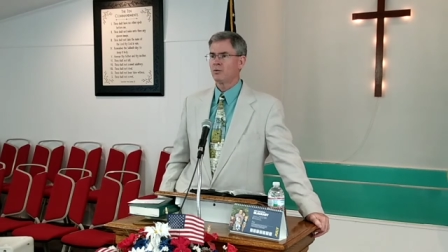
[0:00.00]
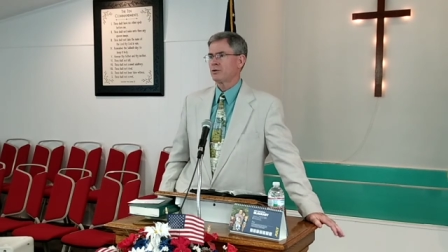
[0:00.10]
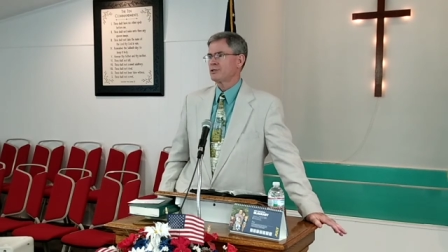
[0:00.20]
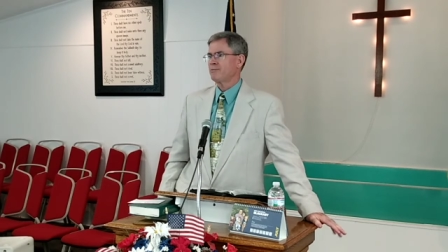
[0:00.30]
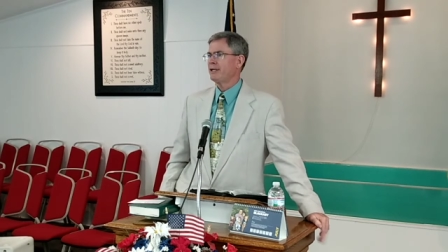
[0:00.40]

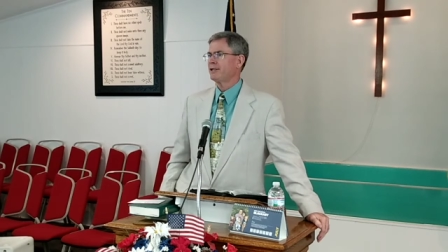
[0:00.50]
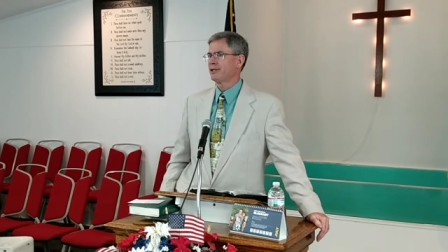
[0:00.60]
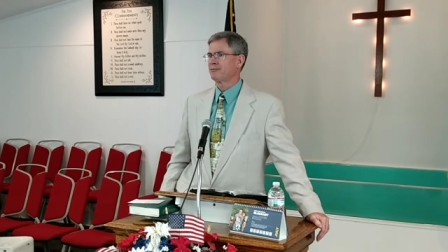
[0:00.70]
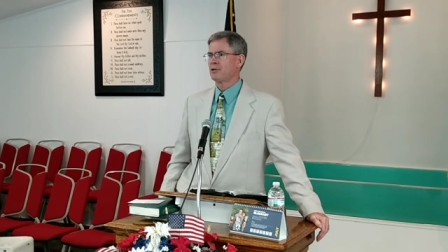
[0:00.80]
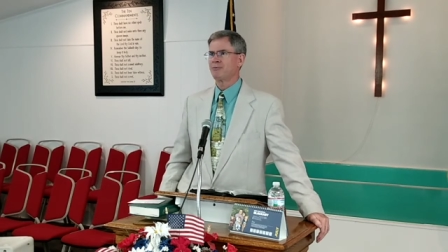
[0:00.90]
what does it mean to
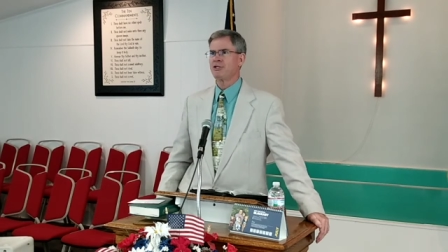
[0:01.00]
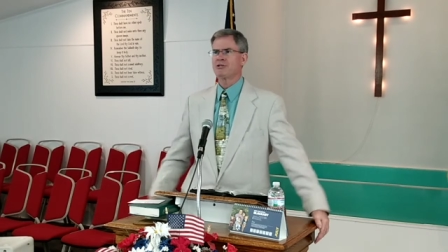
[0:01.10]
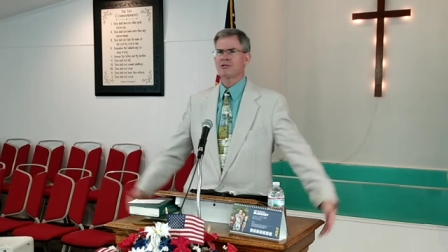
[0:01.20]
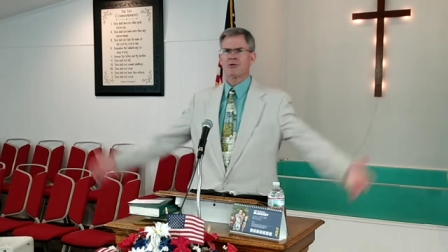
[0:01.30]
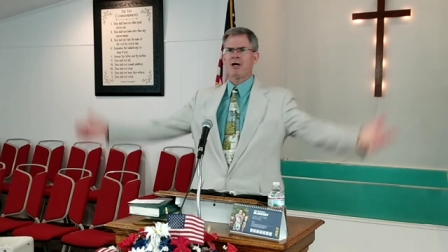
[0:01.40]
lift up
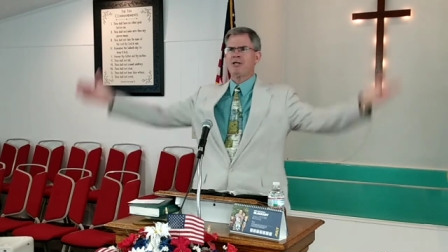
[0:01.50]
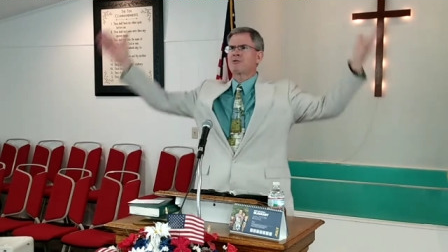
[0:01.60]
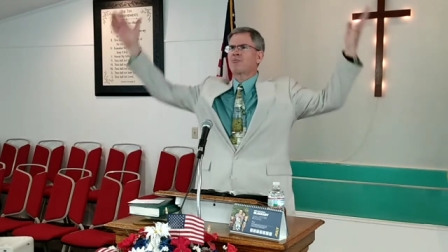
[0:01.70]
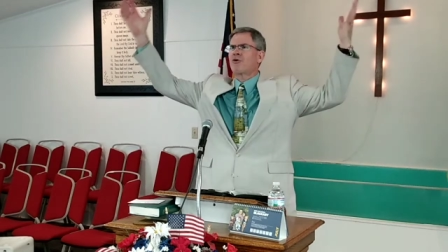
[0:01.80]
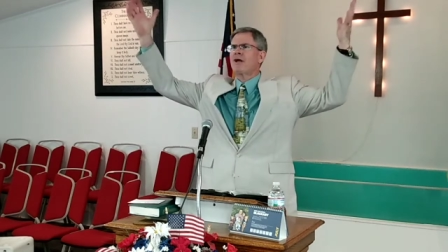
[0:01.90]
Jesus
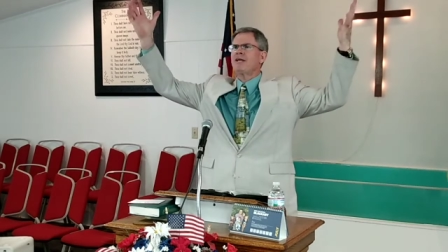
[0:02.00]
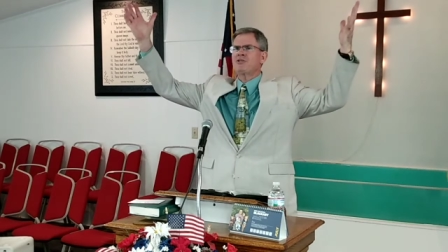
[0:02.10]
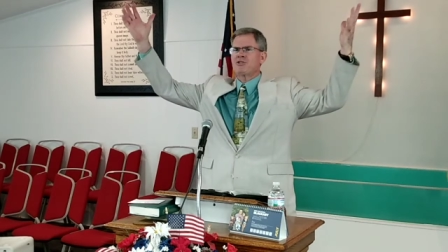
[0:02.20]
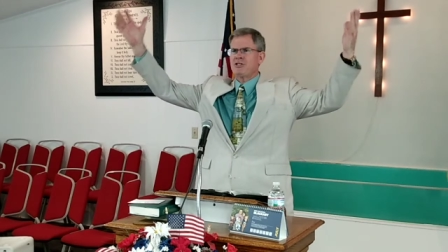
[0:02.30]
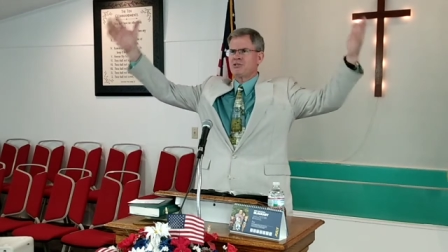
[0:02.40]
Christ?
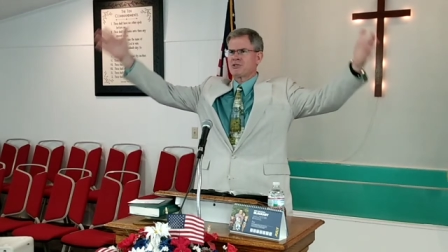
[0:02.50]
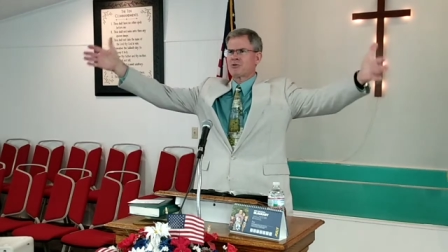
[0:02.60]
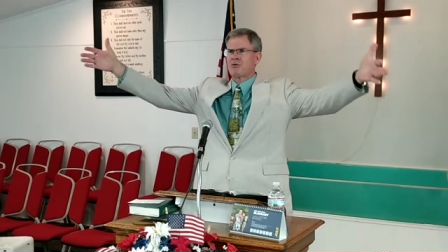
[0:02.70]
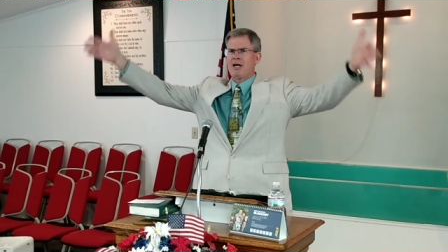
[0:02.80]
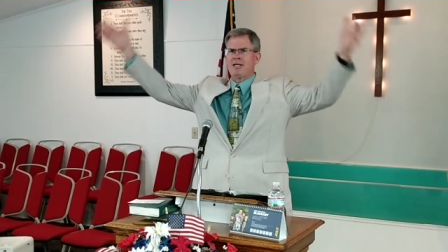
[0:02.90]
Praise Jesus
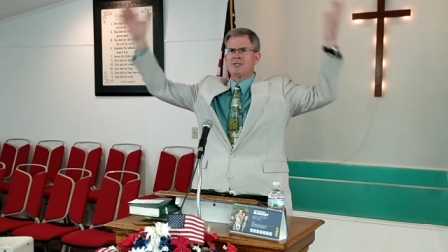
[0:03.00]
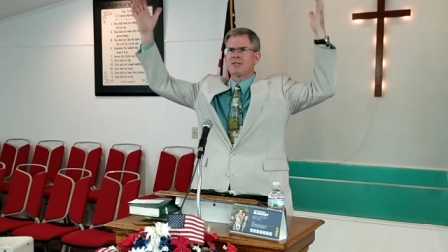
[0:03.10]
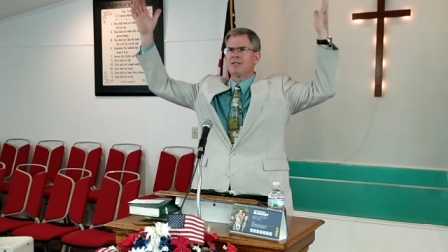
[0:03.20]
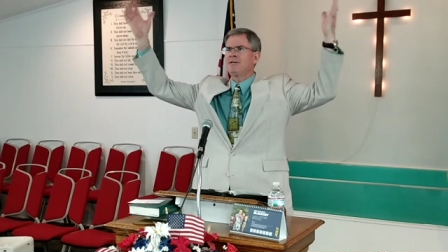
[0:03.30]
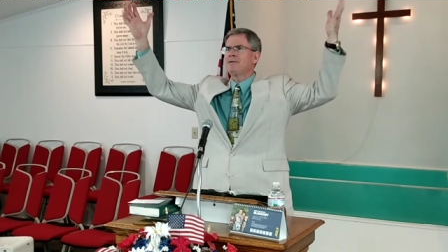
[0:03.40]

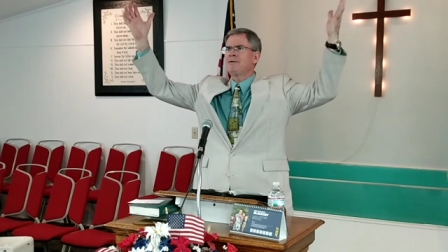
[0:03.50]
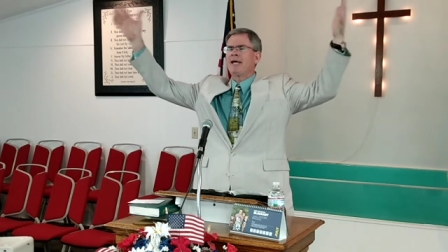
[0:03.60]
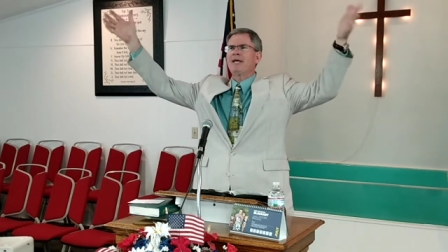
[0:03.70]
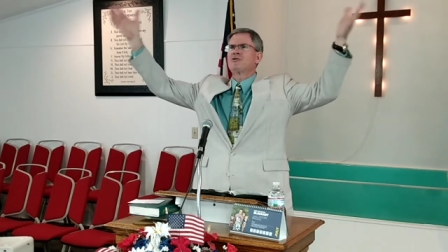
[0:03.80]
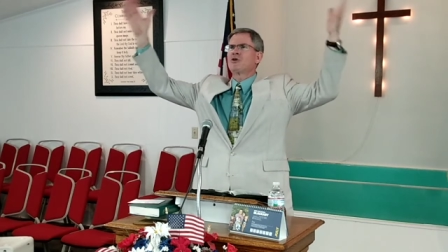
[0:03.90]
Christ,
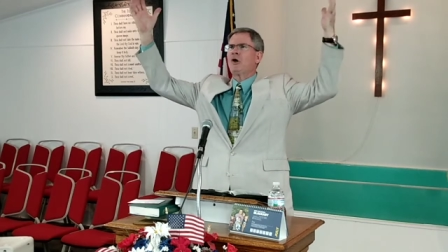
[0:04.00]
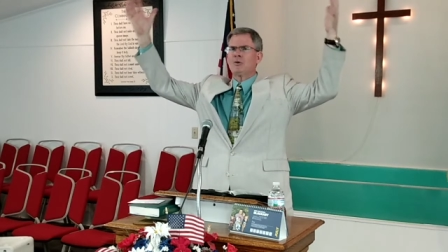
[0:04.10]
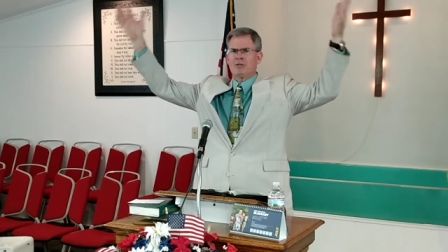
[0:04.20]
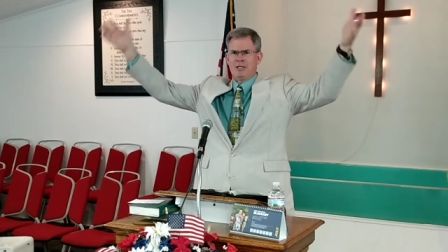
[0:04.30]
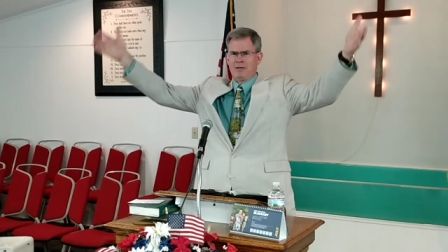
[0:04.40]

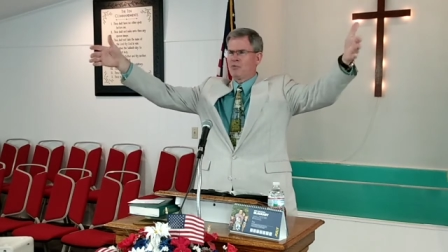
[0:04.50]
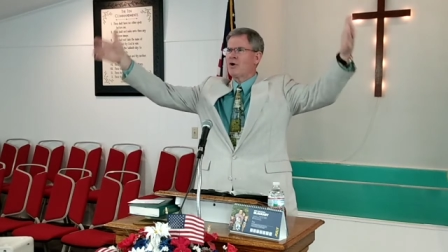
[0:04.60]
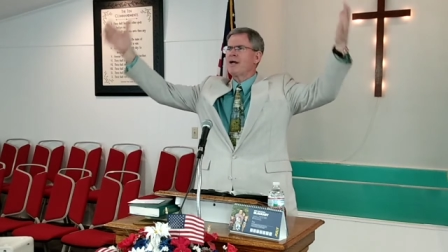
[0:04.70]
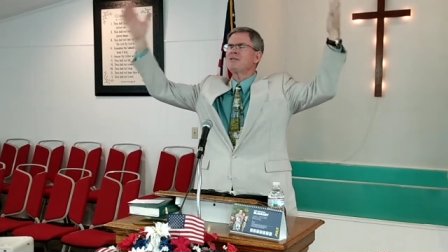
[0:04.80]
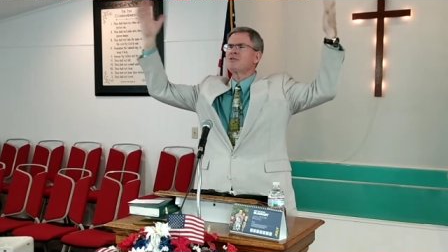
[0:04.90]
exalt him,
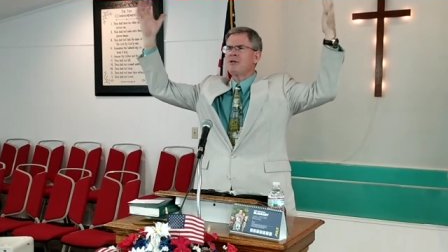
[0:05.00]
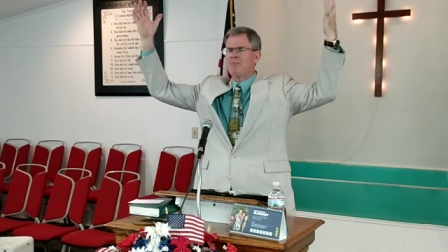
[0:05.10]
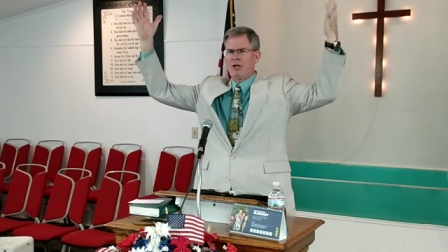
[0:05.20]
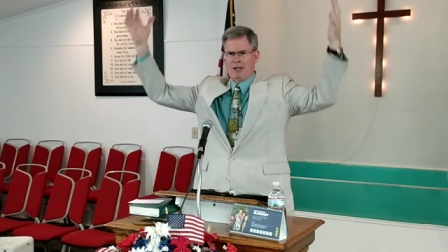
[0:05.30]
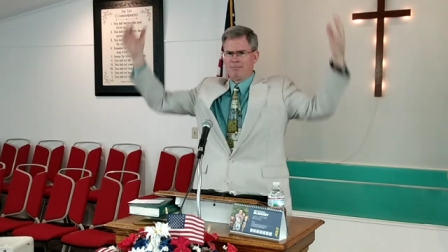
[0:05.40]
raise
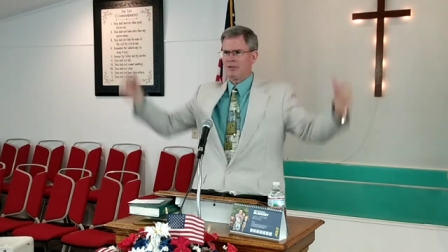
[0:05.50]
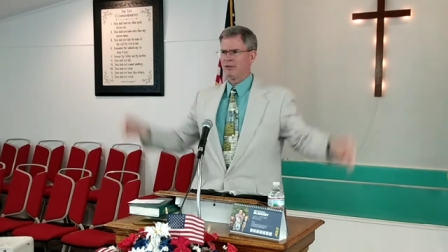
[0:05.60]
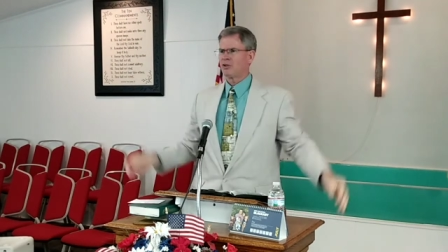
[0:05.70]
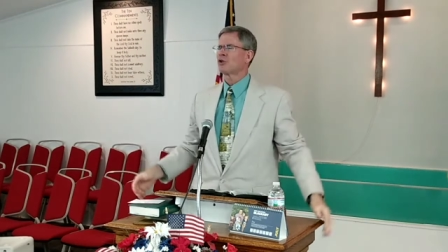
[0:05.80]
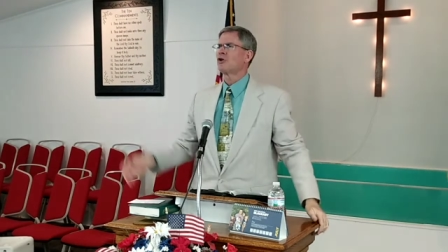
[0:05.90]
him up,
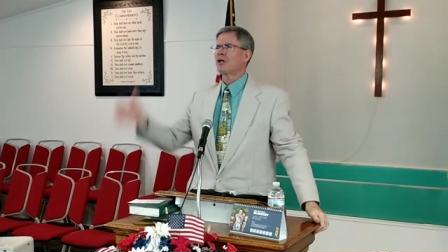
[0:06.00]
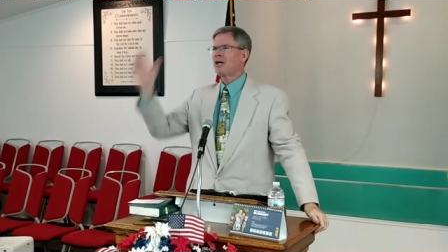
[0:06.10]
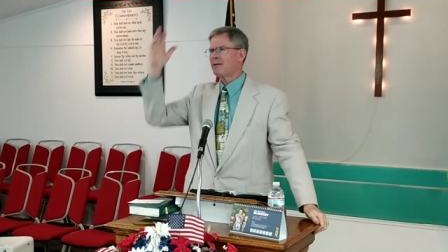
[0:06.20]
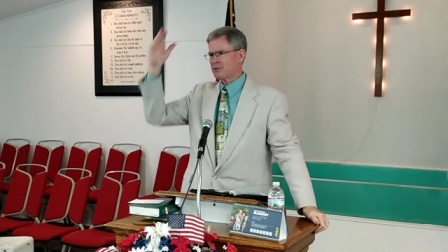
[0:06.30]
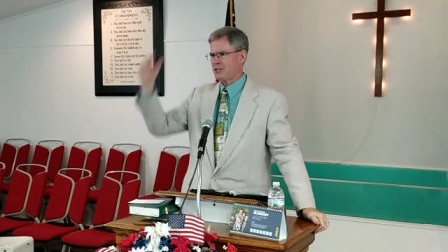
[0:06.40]
look
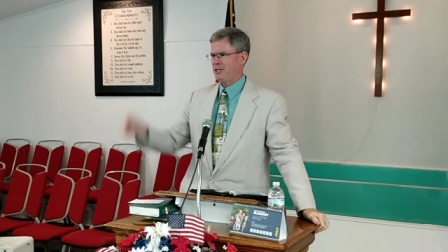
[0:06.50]
up to